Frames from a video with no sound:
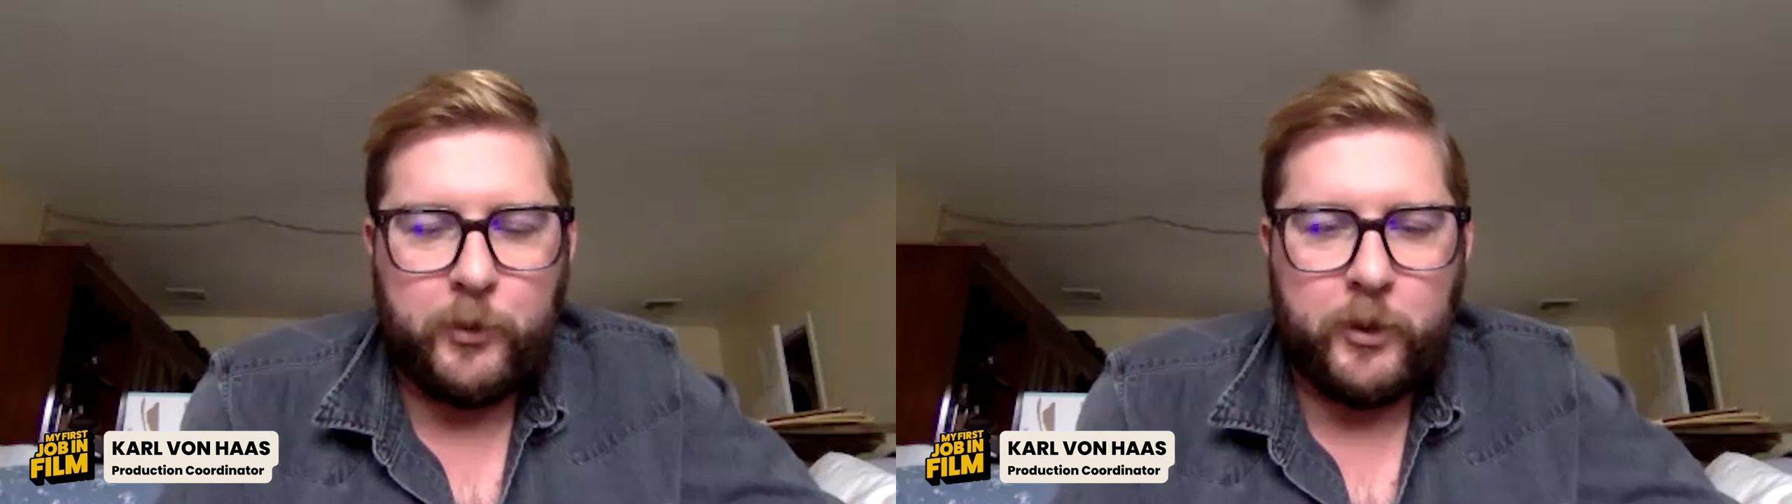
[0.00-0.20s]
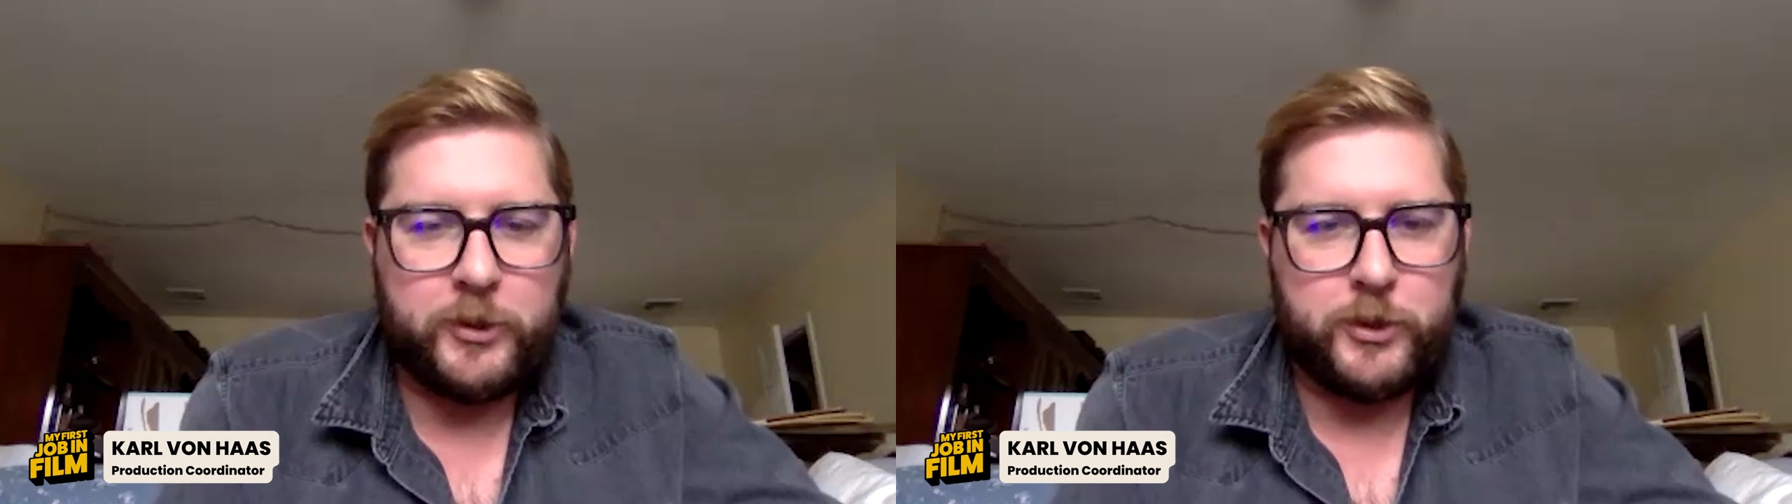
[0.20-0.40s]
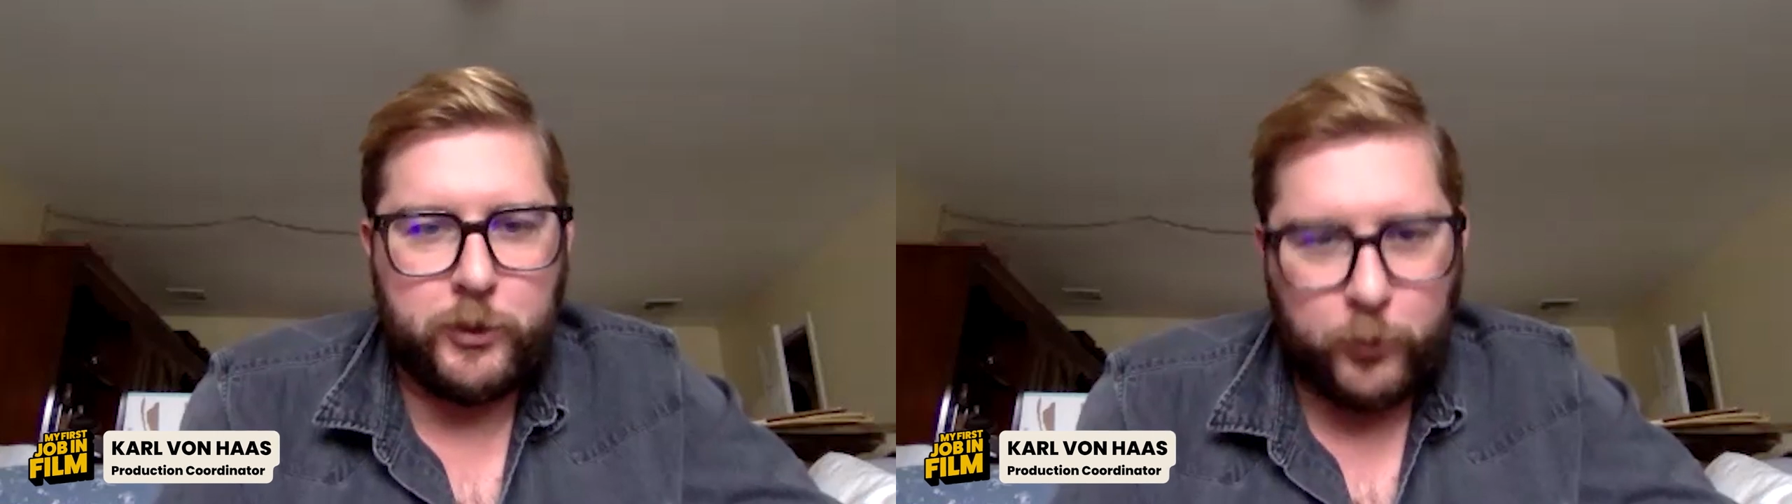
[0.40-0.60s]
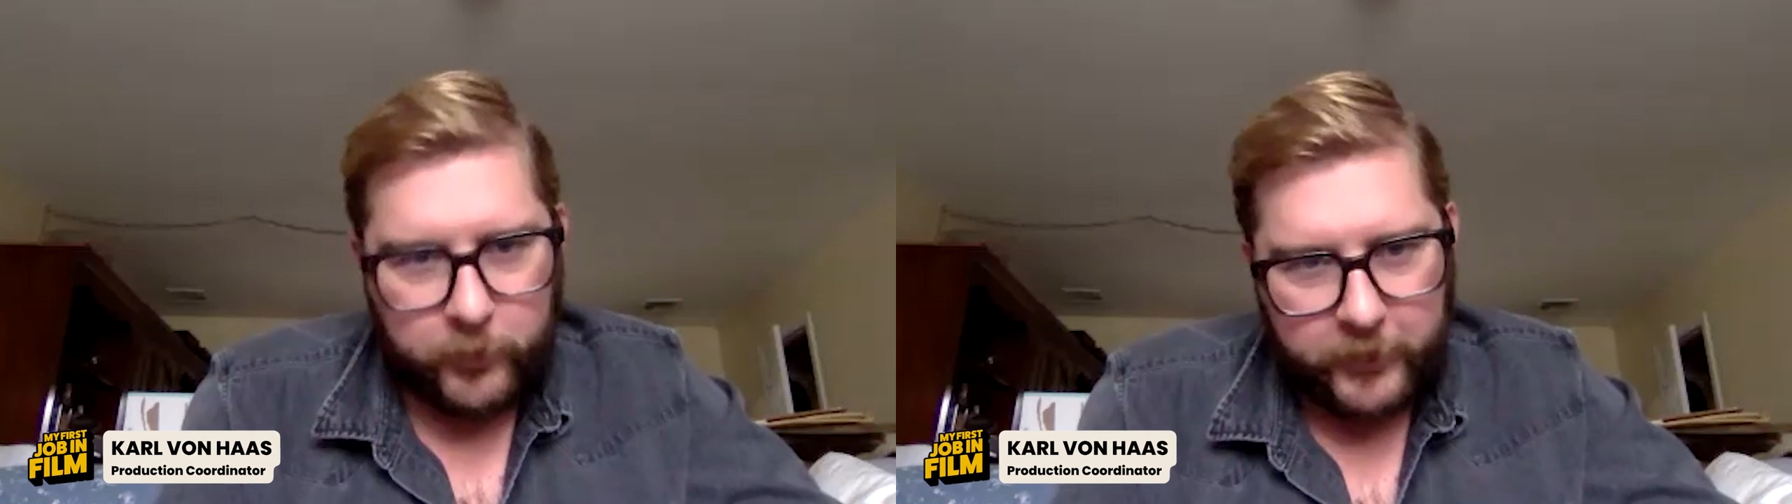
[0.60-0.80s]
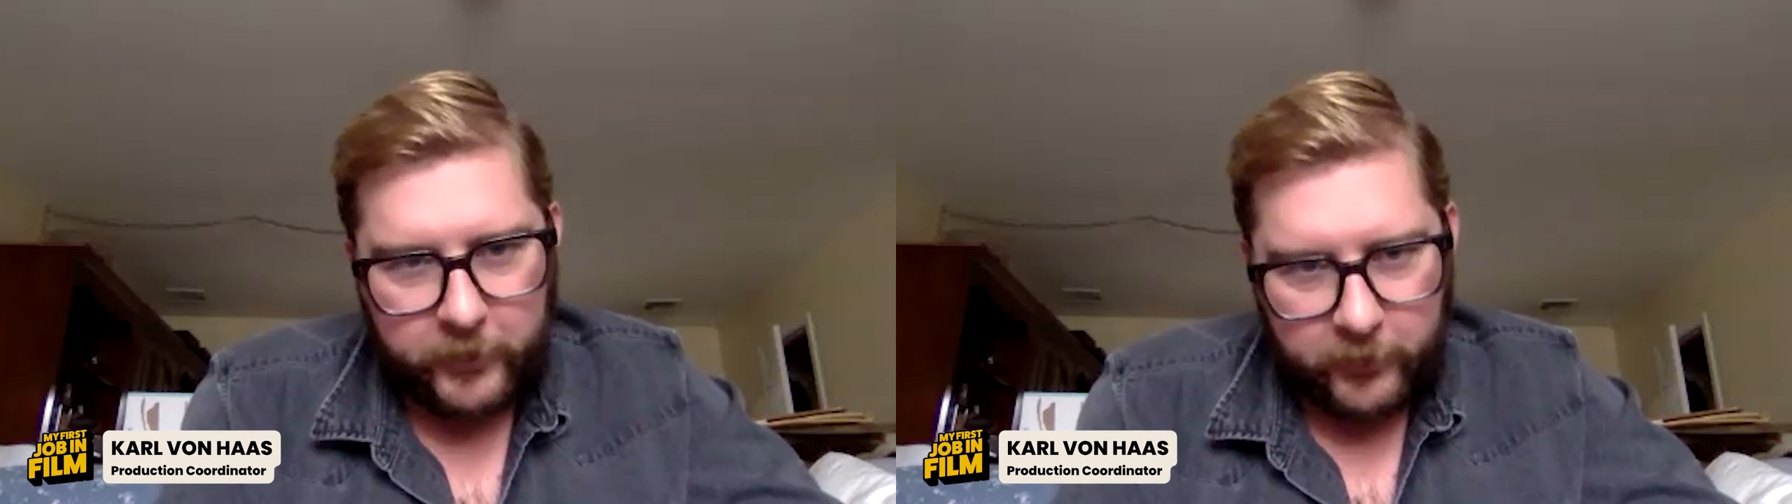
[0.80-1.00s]
production
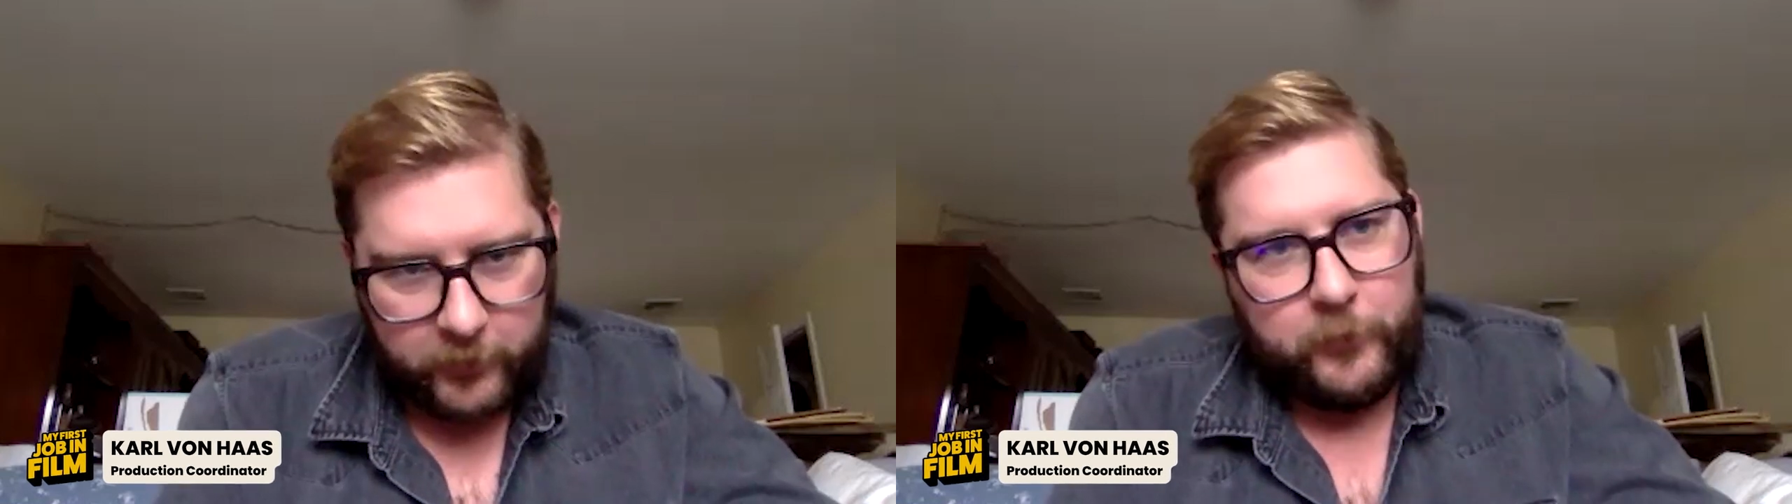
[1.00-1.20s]
coordinator,